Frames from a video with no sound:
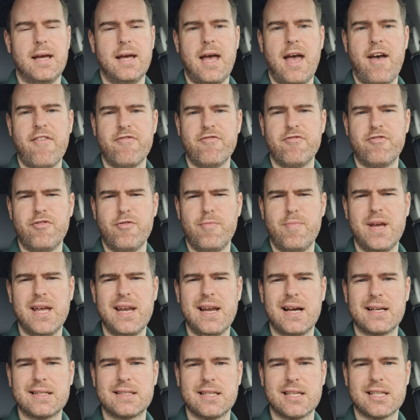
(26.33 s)
Heaven forbid,
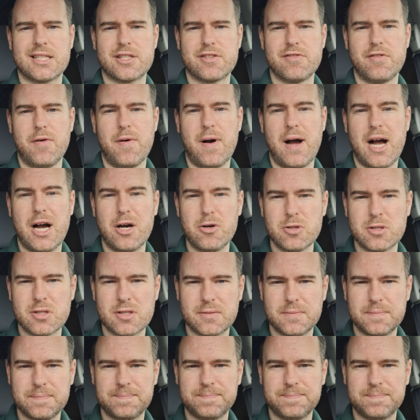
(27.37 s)
access through a house,